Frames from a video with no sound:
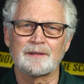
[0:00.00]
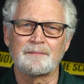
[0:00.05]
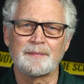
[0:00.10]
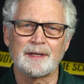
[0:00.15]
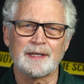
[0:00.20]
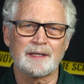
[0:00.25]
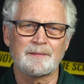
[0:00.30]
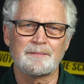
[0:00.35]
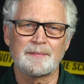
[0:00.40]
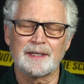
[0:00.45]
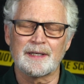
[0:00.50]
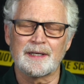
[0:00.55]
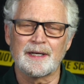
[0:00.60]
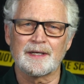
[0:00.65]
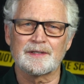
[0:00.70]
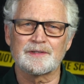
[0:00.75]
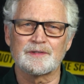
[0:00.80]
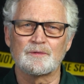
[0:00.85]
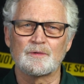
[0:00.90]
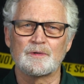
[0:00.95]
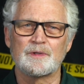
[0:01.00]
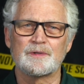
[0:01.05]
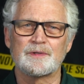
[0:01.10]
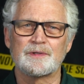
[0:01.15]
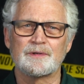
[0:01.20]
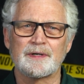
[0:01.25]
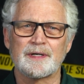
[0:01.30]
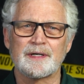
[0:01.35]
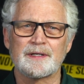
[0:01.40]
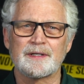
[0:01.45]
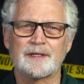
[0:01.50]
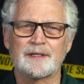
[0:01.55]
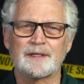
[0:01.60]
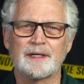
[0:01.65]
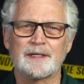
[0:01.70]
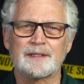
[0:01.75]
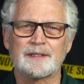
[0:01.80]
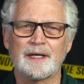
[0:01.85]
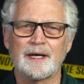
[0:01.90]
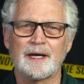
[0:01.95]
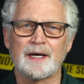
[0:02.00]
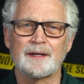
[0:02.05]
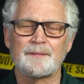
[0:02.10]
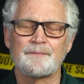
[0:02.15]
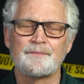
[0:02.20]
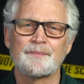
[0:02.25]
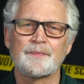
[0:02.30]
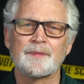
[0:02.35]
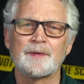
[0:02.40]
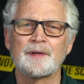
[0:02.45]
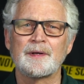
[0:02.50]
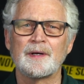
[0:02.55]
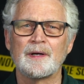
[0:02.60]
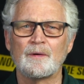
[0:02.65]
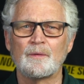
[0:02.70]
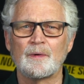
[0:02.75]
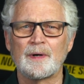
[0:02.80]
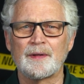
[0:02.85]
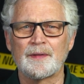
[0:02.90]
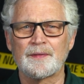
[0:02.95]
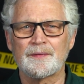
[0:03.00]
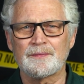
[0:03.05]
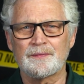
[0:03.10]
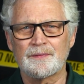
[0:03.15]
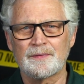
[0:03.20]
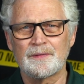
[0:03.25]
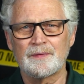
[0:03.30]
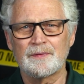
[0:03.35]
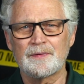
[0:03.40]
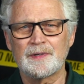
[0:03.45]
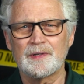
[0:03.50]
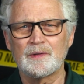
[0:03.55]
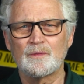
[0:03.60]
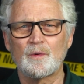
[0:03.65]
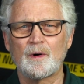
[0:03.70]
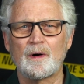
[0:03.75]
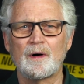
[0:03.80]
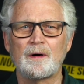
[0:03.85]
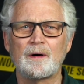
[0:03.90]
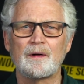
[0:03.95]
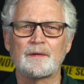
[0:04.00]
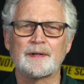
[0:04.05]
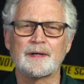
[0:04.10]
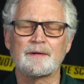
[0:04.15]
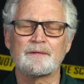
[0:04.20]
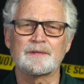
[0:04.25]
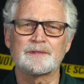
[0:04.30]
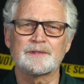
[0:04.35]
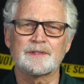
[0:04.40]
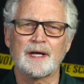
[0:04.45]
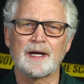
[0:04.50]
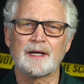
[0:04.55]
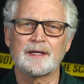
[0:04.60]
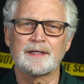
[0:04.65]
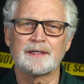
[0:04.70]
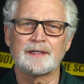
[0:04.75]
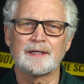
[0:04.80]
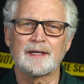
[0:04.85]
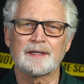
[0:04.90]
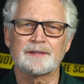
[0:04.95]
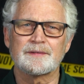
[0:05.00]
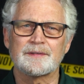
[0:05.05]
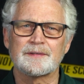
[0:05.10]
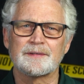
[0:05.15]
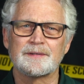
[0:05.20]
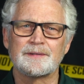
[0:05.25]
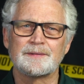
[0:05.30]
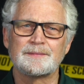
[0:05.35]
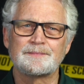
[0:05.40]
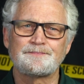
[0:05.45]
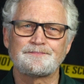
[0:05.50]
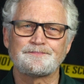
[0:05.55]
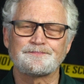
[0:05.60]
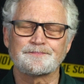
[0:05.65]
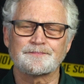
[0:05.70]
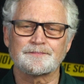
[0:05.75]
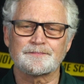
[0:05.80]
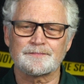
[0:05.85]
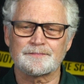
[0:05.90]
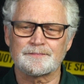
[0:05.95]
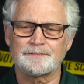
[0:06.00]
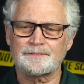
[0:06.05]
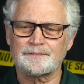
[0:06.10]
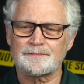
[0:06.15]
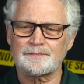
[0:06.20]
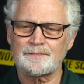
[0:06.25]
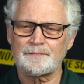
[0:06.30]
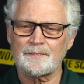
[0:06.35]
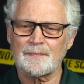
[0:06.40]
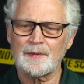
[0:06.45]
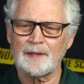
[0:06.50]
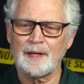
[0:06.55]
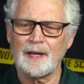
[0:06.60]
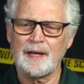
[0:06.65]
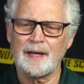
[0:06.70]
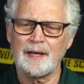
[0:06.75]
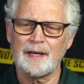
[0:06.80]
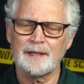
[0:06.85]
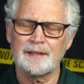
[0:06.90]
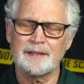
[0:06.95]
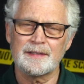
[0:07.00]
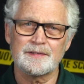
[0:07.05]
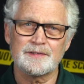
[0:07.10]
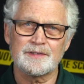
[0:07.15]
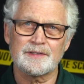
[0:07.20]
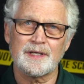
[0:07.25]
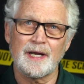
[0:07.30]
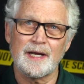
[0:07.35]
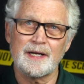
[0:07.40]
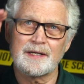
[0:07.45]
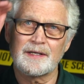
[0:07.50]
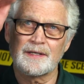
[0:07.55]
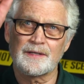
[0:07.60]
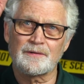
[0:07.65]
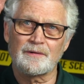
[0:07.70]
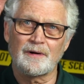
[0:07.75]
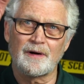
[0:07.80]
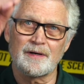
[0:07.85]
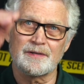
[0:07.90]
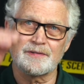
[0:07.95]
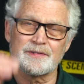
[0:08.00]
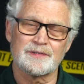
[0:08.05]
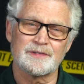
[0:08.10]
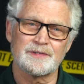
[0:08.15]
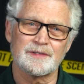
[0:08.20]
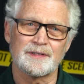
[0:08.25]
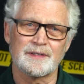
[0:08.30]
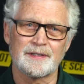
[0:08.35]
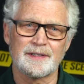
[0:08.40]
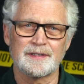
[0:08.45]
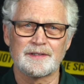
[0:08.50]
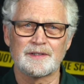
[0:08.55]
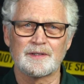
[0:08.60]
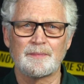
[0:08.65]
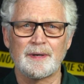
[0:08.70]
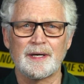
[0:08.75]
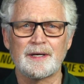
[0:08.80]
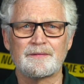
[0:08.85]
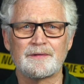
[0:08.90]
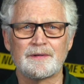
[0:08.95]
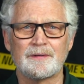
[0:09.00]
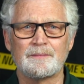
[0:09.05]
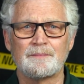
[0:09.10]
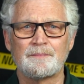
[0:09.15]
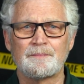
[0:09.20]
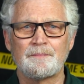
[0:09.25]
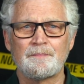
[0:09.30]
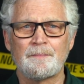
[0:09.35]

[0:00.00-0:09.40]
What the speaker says: make a big exit wound or anything like that. It went through the wall they were standing next to, and it skated across the ceiling in the bedroom.